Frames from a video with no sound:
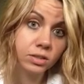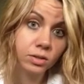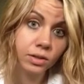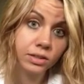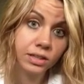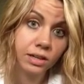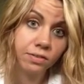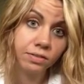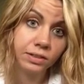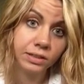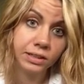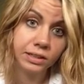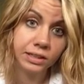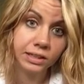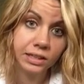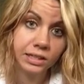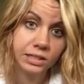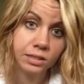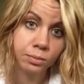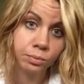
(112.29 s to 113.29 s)
so I definitely need
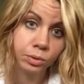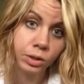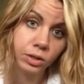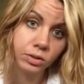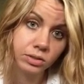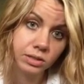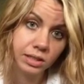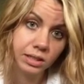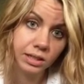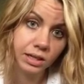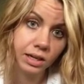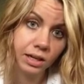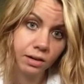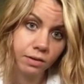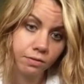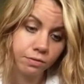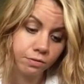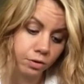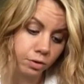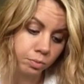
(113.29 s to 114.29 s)
to get some protein
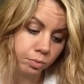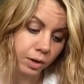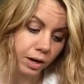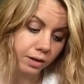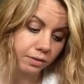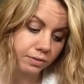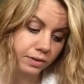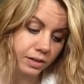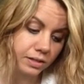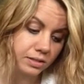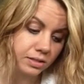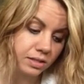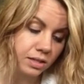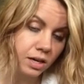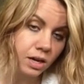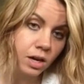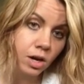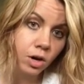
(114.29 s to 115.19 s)
in for breakfast,